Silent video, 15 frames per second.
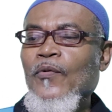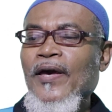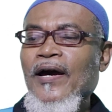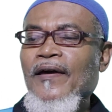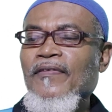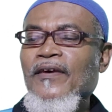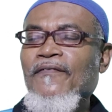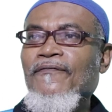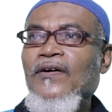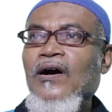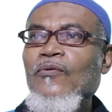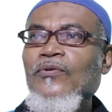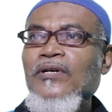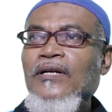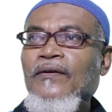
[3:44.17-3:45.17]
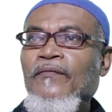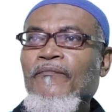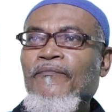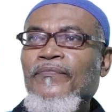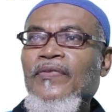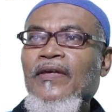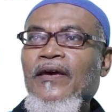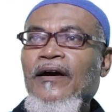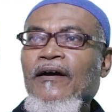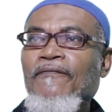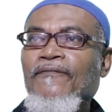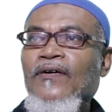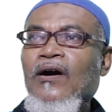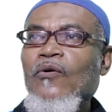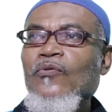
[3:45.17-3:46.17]
Where are they found? They
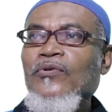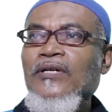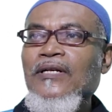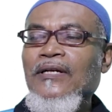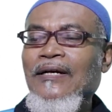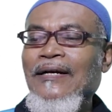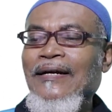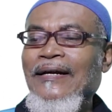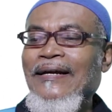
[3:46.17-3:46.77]
are found